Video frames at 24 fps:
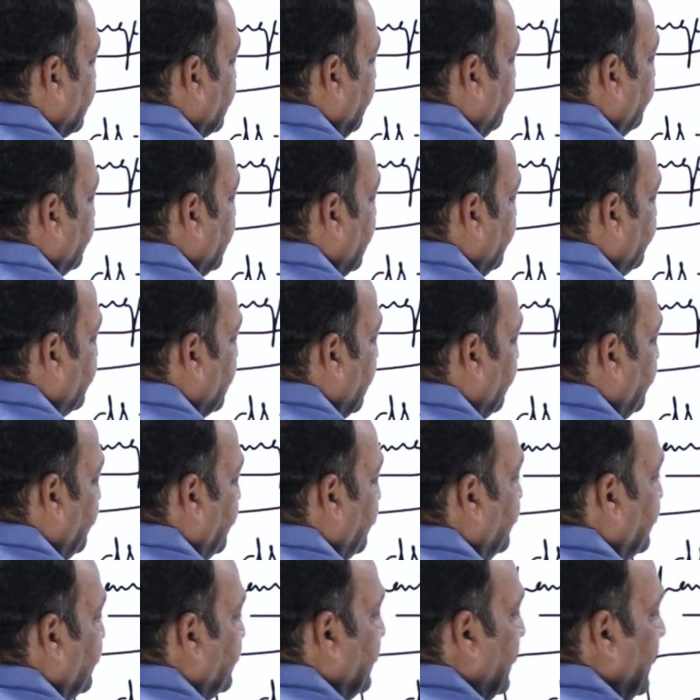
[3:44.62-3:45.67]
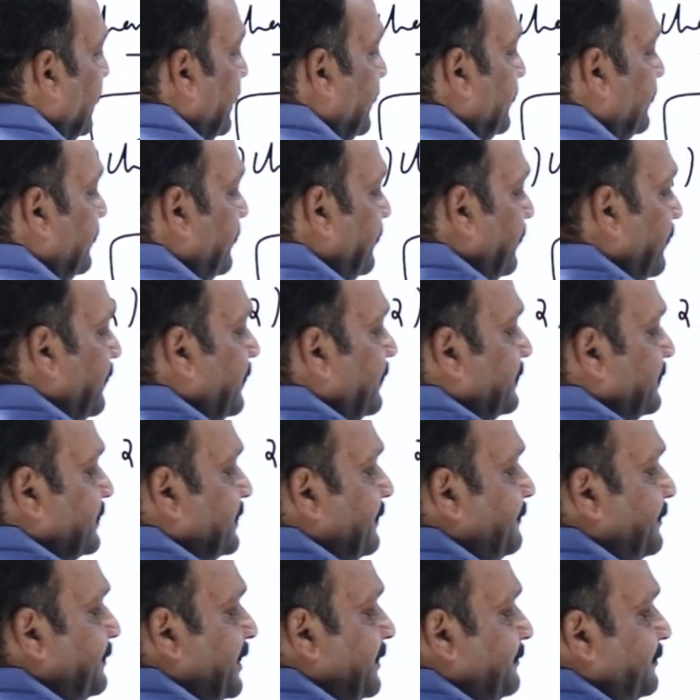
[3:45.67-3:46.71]
sometimes I'm using ln,
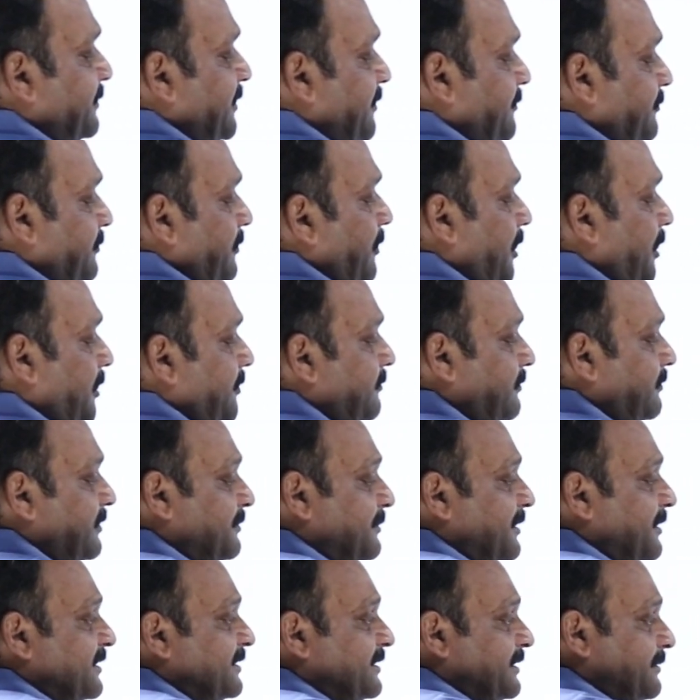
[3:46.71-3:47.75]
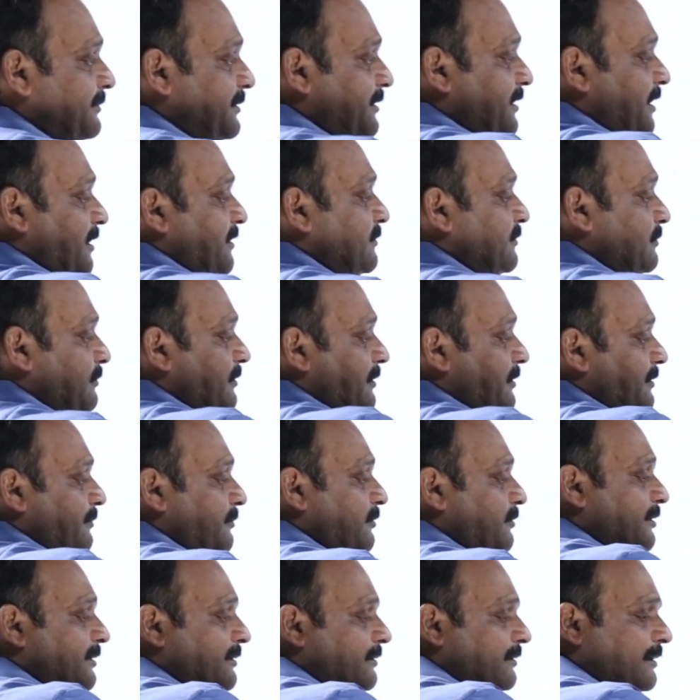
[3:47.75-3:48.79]
sometimes I'm using log to the base E because
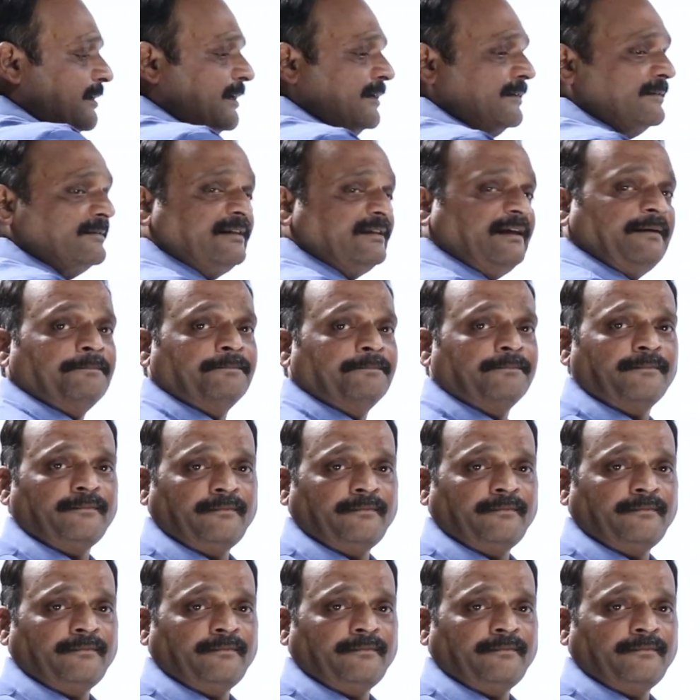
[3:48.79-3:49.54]
both are same.